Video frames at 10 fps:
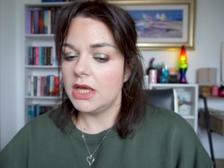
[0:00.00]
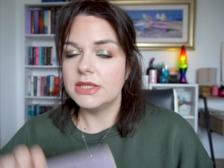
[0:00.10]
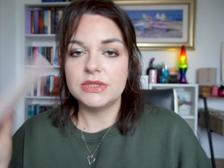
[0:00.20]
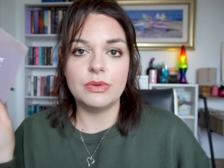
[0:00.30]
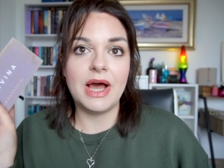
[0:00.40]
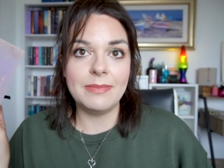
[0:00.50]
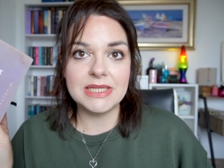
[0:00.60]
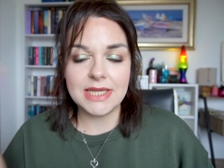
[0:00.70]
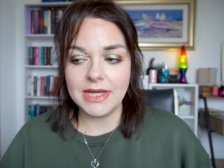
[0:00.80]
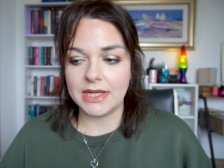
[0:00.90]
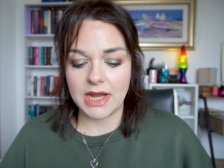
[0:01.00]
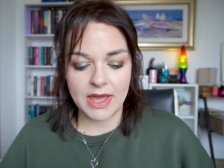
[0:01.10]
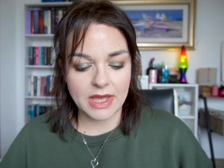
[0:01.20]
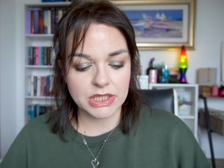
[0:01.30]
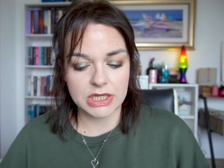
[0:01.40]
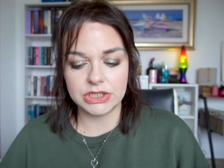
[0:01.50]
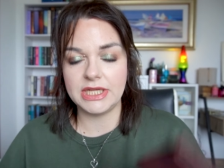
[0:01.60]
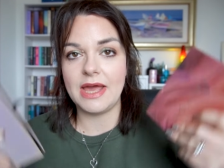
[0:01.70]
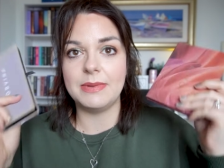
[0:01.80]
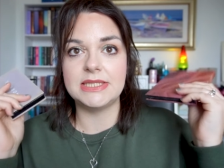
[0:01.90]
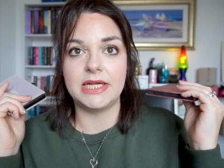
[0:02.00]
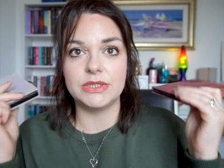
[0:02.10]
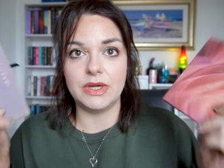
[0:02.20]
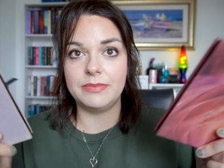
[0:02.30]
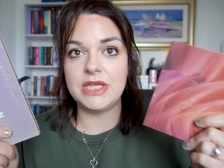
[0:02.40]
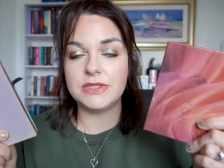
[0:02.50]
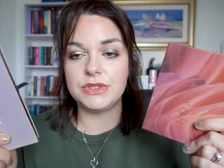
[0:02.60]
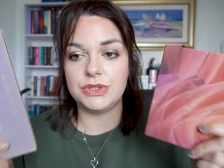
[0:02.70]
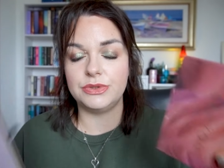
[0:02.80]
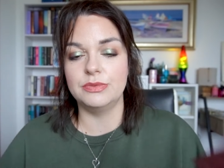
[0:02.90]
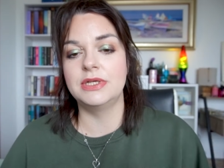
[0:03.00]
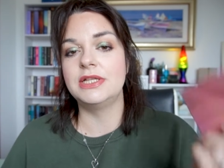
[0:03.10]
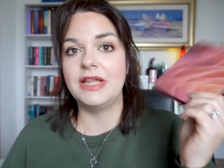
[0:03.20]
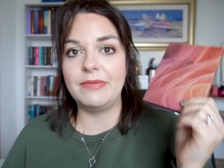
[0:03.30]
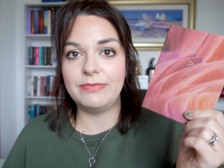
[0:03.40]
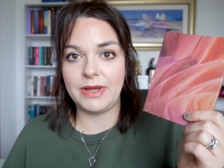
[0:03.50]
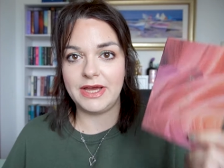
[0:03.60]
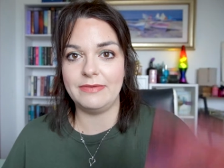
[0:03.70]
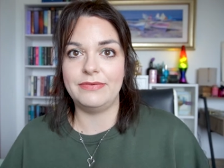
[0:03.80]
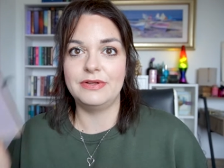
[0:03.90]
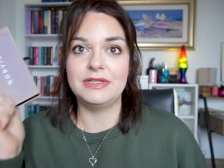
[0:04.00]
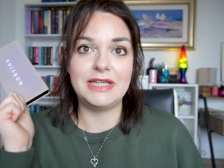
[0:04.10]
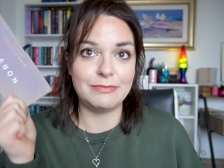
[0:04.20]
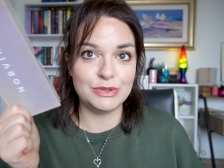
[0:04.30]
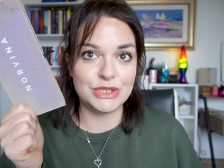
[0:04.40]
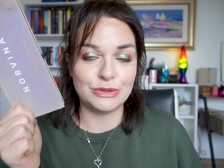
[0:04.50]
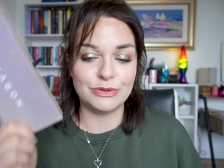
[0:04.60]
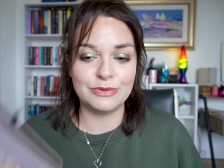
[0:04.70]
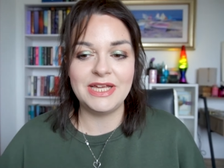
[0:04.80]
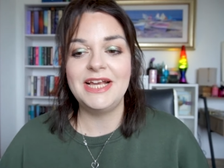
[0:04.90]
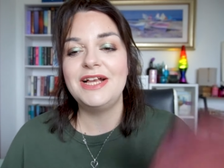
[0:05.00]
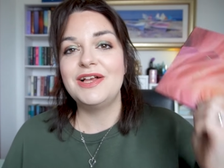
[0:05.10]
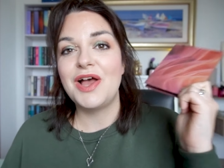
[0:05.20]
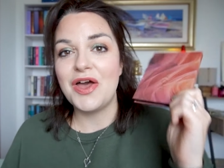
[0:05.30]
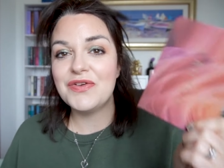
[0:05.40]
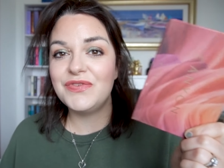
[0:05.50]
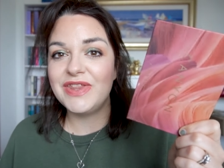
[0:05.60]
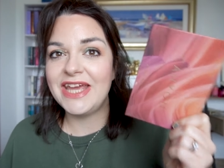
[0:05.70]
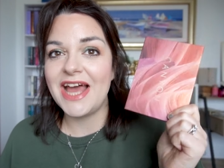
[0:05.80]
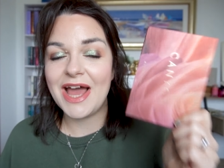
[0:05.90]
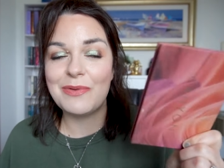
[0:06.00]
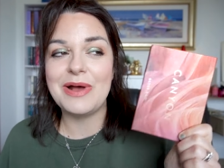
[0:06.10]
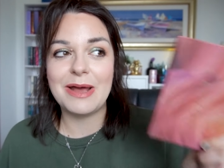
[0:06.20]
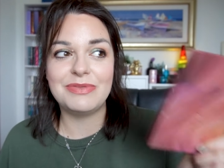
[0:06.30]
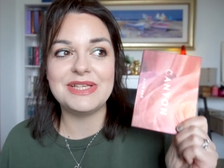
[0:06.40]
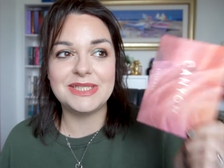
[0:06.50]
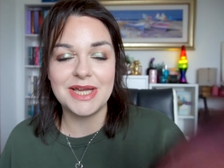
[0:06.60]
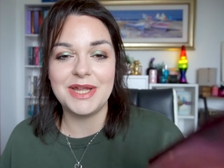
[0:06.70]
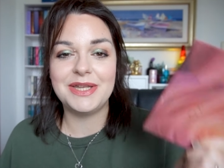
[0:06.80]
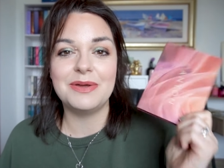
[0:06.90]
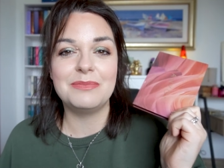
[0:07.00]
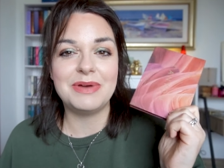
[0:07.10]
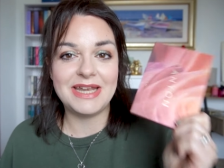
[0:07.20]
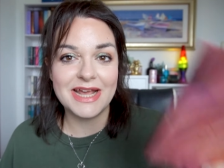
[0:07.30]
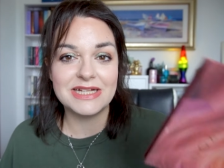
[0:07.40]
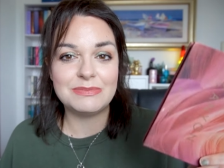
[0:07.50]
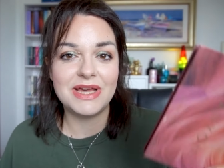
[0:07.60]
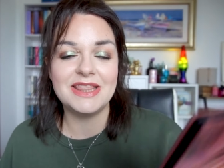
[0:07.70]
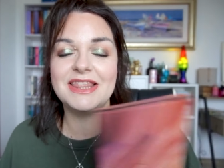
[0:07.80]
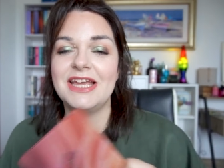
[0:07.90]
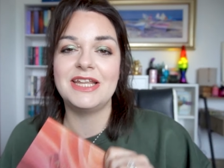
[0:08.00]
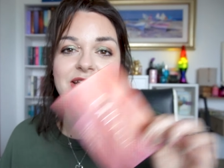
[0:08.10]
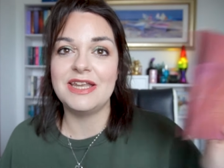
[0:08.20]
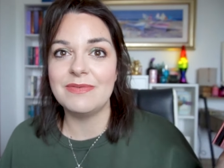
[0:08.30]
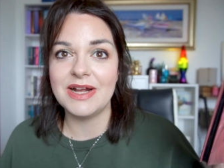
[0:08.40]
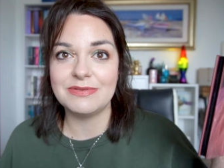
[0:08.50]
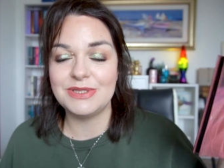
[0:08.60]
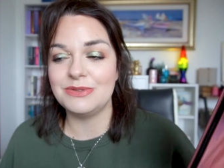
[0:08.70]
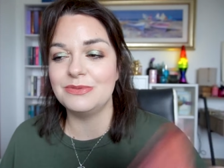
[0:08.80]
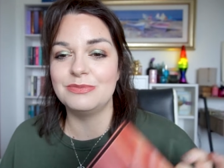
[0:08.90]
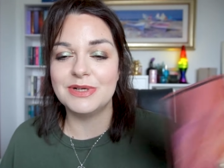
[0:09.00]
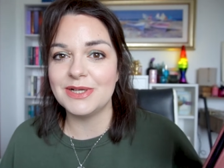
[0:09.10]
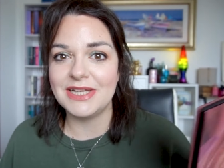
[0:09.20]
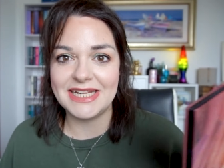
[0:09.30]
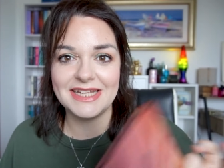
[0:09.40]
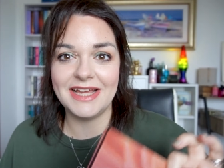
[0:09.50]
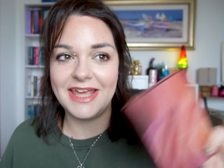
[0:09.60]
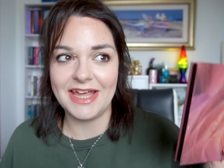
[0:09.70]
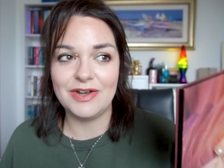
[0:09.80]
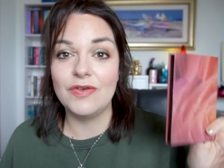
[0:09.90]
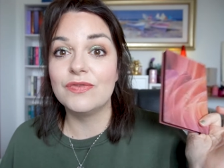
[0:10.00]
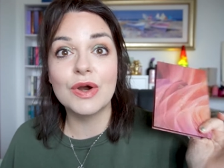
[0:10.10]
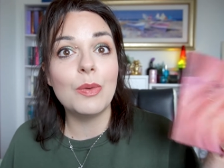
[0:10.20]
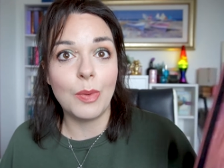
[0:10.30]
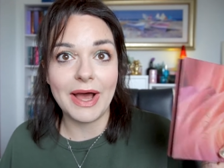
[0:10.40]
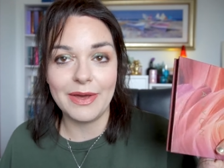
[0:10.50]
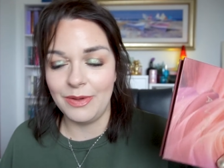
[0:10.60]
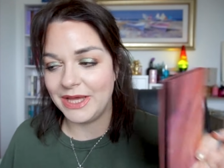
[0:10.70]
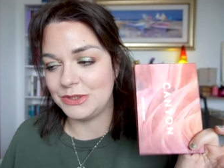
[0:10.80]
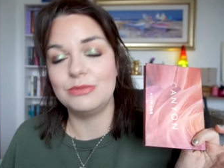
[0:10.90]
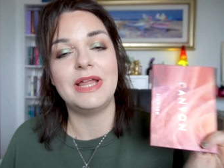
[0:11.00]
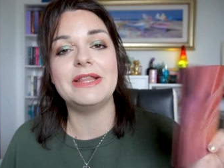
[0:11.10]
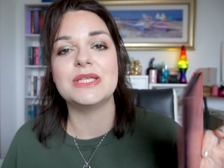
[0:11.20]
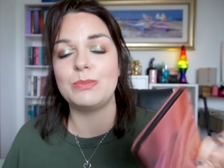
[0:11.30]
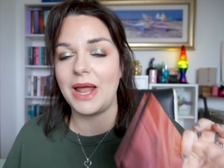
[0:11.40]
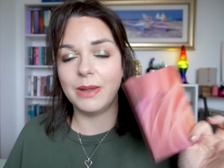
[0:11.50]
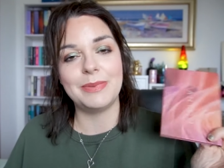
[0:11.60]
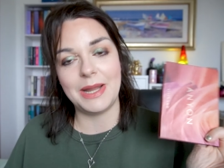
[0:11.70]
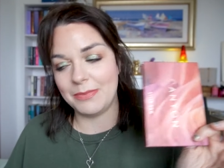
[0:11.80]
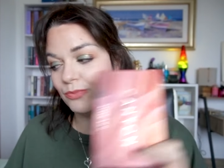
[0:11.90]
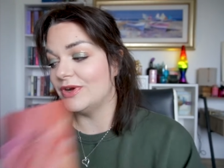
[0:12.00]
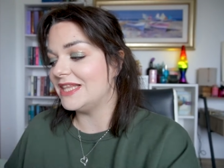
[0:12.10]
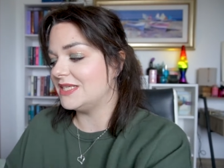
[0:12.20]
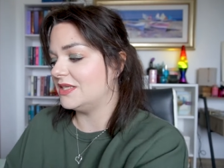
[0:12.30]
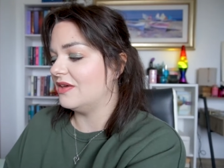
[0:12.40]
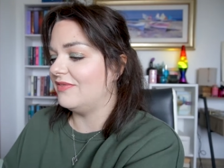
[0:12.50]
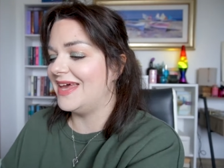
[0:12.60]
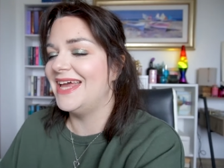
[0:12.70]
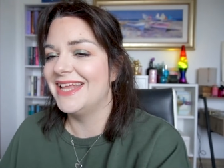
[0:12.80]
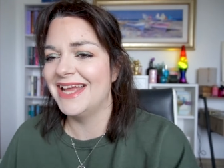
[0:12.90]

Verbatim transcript: So I'm excited. I actually am excited. So I have these 2, level 5, level 2. Hopefully I will have this done by next month and I never have to work on it again for a while. I do like this palette, but I'm really sick of it.